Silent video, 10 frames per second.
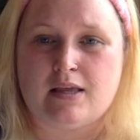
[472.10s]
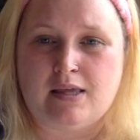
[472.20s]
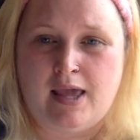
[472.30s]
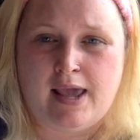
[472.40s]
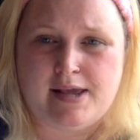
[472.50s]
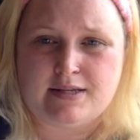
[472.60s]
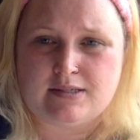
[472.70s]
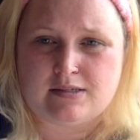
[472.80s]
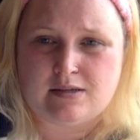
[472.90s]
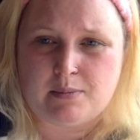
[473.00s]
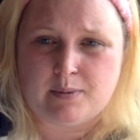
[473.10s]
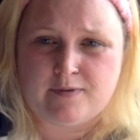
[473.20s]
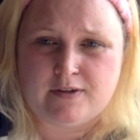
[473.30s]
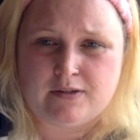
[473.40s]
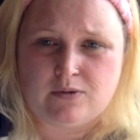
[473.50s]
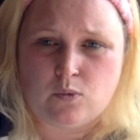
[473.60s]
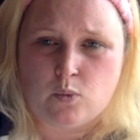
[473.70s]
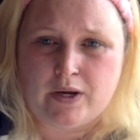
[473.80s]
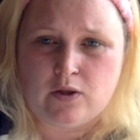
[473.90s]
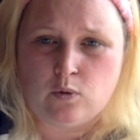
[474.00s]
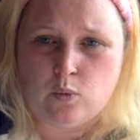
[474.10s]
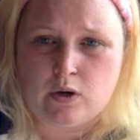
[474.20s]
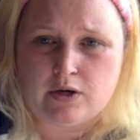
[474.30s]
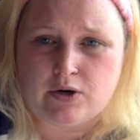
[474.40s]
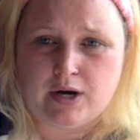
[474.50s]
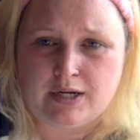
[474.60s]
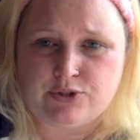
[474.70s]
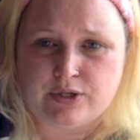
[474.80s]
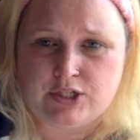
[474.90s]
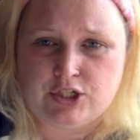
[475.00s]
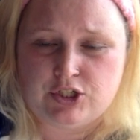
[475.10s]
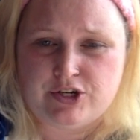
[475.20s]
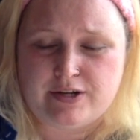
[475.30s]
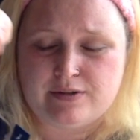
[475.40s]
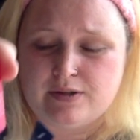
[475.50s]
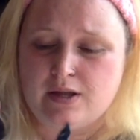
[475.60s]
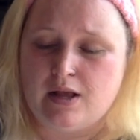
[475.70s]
Kate Somerville Wrinkle Warrior Hydration Gel.